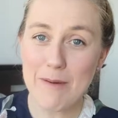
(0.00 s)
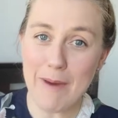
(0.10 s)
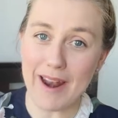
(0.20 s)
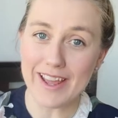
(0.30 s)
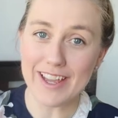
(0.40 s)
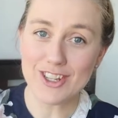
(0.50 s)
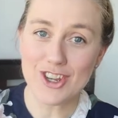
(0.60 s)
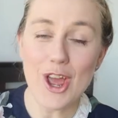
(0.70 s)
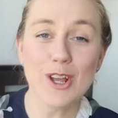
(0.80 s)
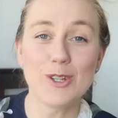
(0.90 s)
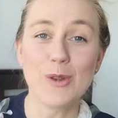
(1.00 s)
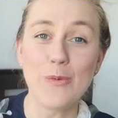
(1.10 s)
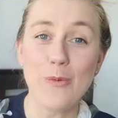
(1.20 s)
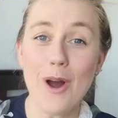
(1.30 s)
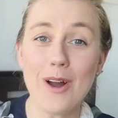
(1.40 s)
can manage to
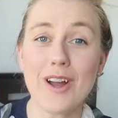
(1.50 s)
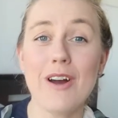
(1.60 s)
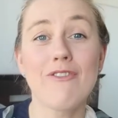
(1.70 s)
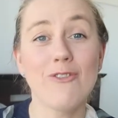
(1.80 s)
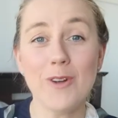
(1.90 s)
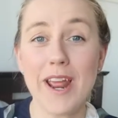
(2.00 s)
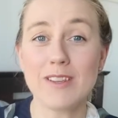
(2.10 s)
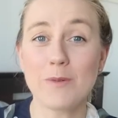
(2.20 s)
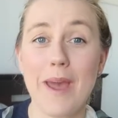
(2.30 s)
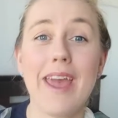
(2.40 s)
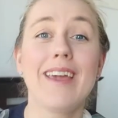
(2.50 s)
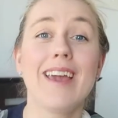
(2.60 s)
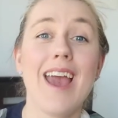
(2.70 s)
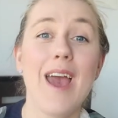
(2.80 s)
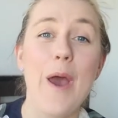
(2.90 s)
work four days a week,